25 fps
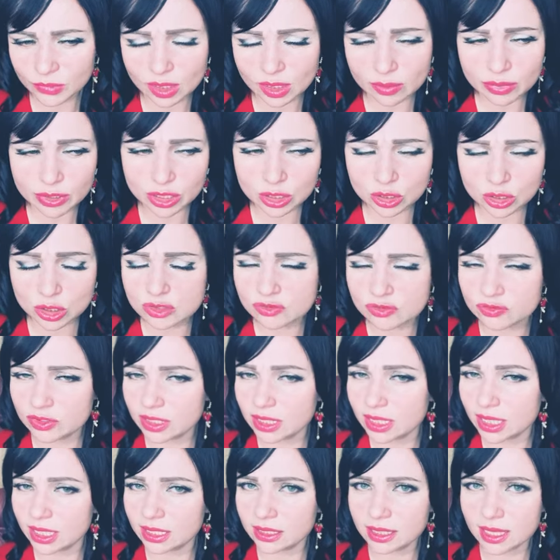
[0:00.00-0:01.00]
because we
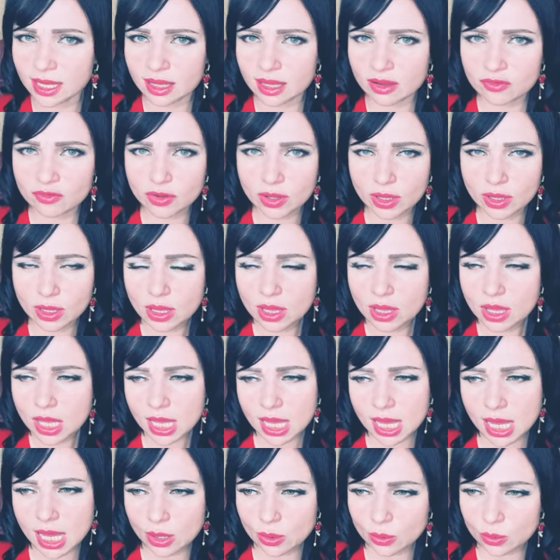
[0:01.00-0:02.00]
can have
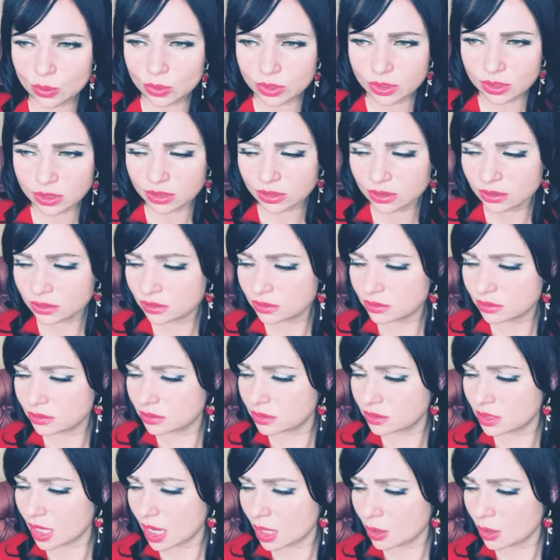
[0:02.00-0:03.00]
our
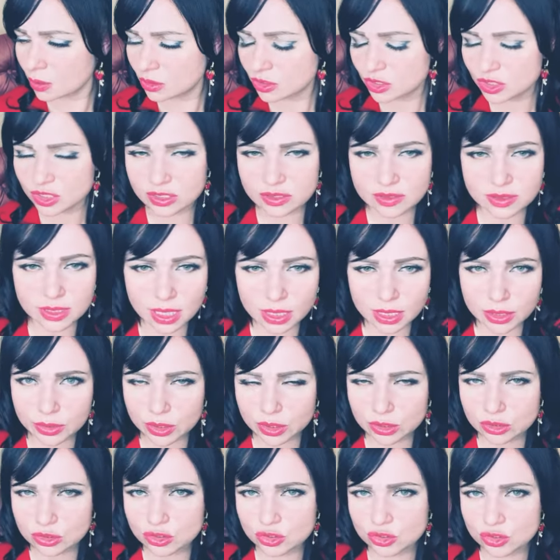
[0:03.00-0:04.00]
our
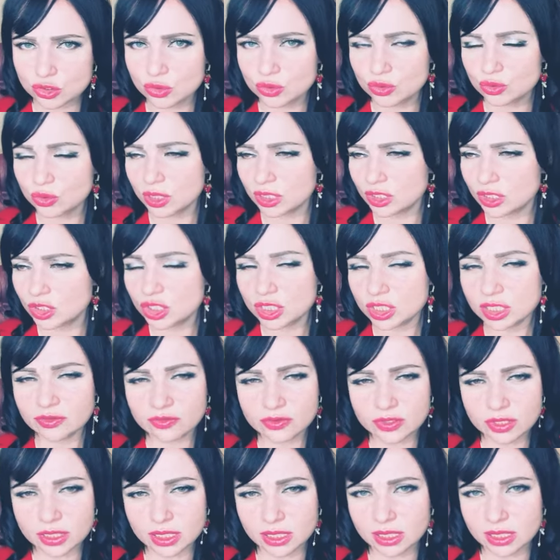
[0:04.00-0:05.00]
desire to achieve
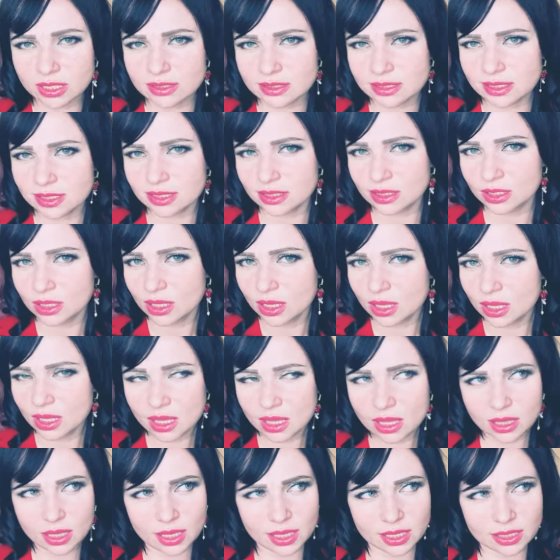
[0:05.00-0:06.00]
things and
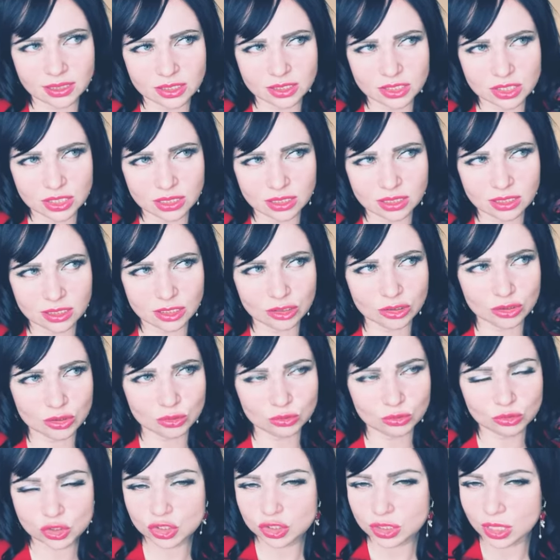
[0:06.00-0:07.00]
and uh, you know
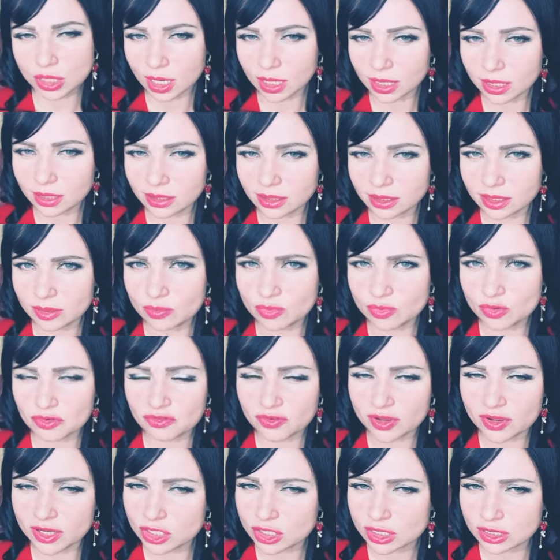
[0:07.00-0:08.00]
shine in a
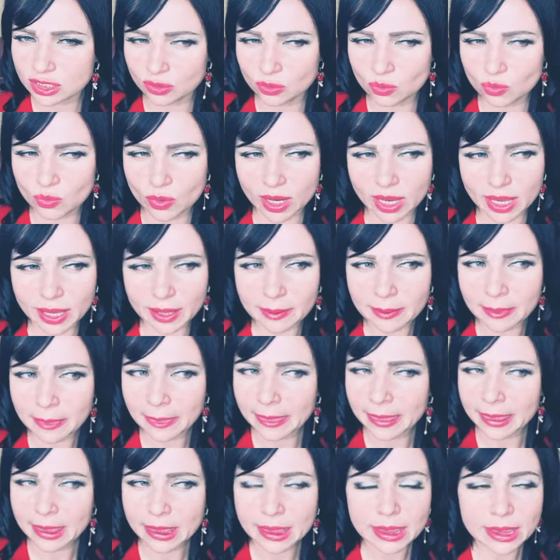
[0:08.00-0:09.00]
professional way
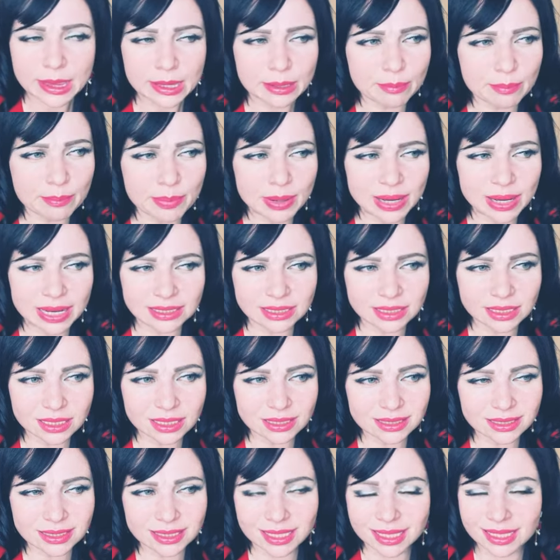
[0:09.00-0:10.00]
but
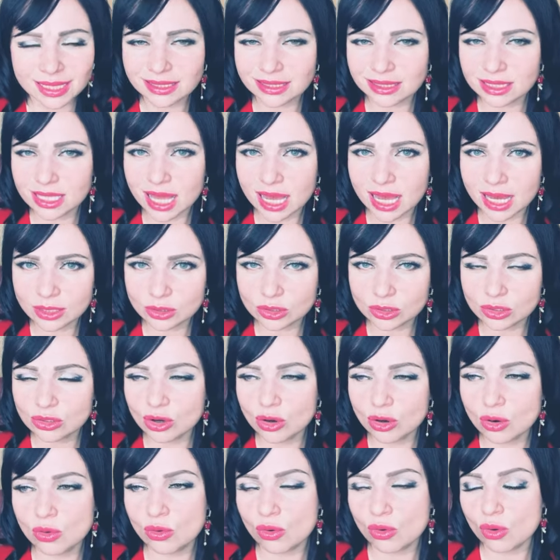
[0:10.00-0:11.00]
it cannot
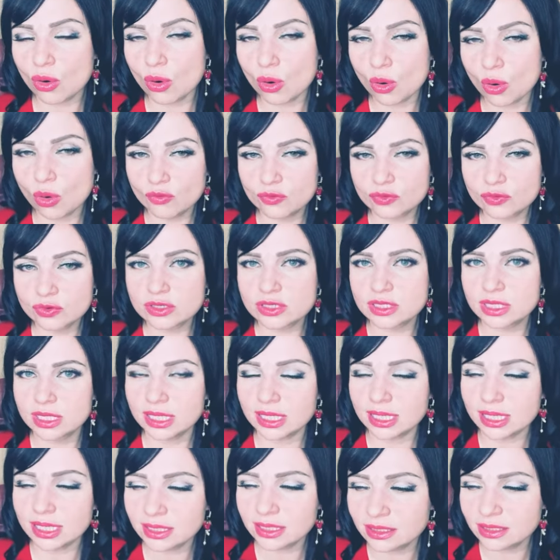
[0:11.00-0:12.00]
go over the
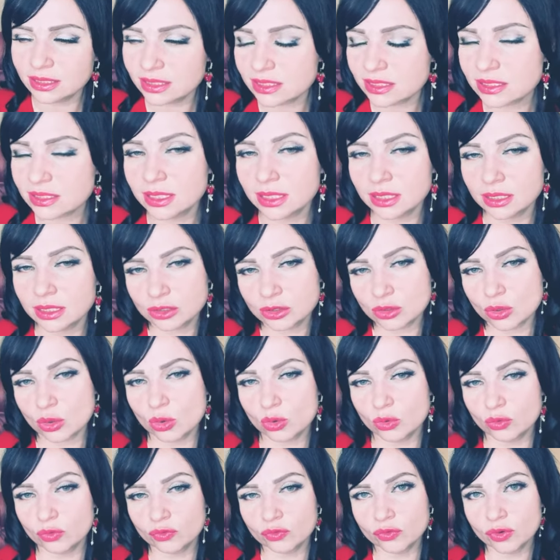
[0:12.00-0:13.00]
instinct
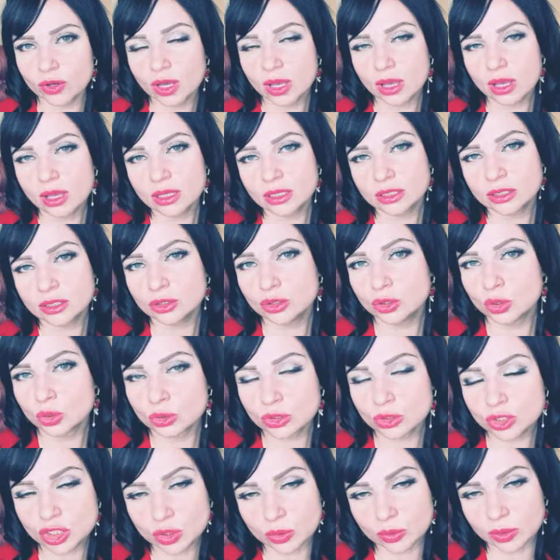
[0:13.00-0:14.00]
of
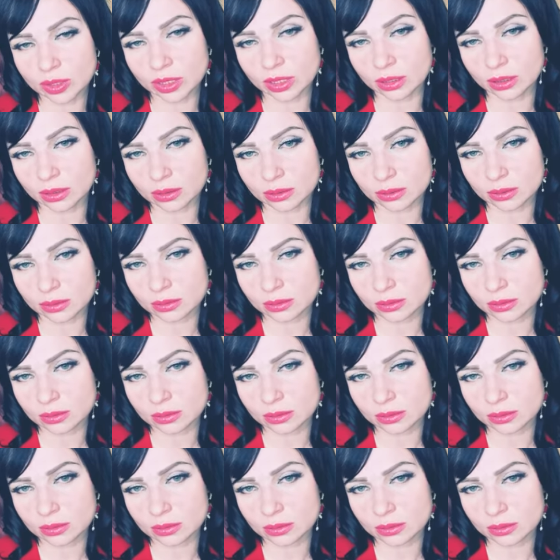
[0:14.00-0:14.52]
nurturing